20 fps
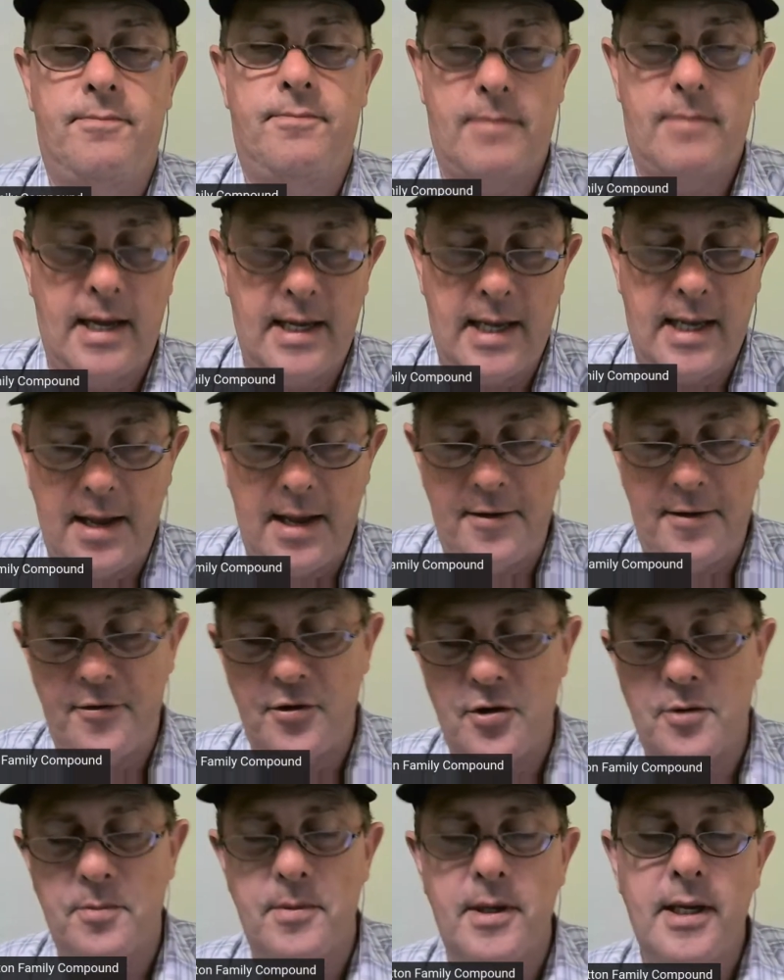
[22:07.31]
I gave you
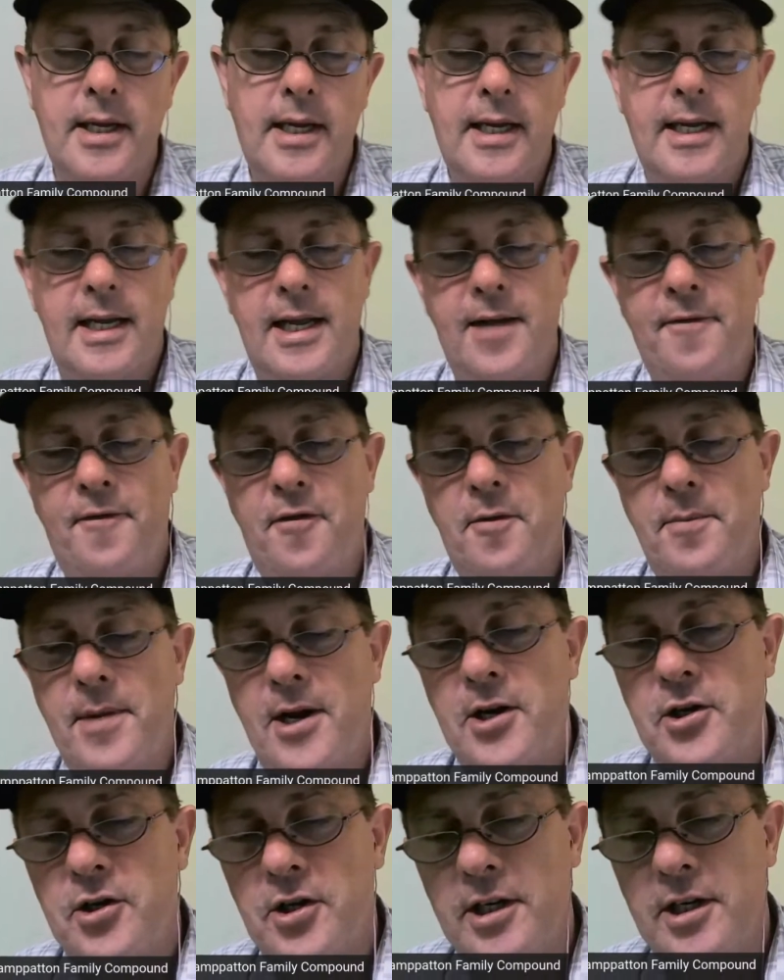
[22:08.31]
some
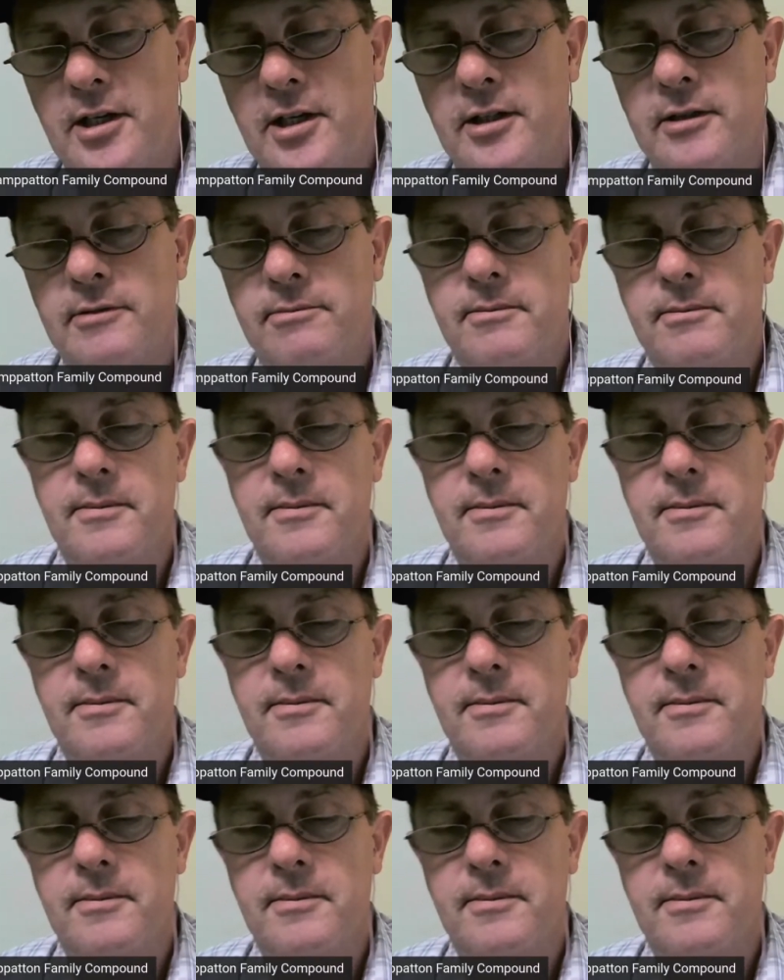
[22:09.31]
information. If